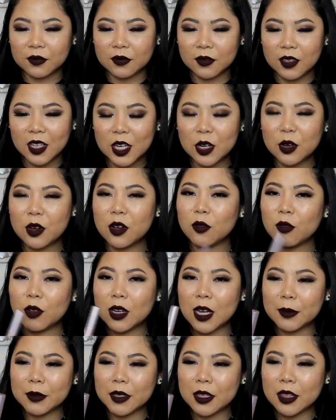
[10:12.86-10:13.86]
You know
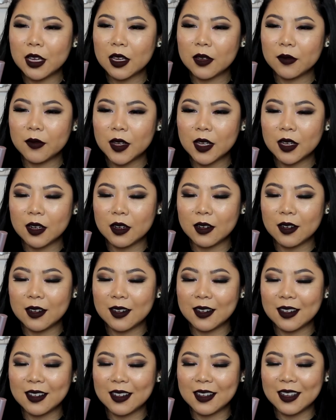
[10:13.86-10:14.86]
what, come to think of it,
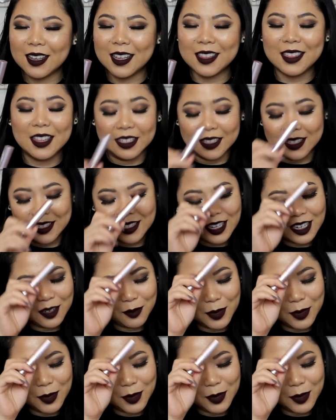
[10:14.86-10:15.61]
this is going